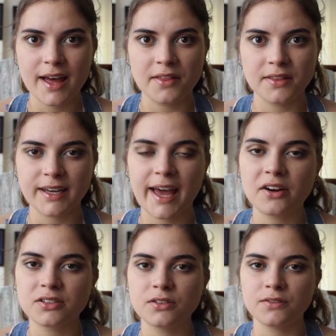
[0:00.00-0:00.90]
And the
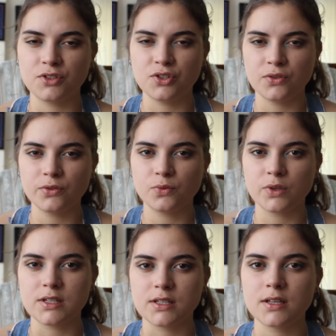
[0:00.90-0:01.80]
character of Jude
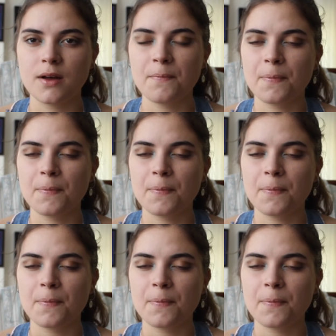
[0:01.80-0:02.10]
was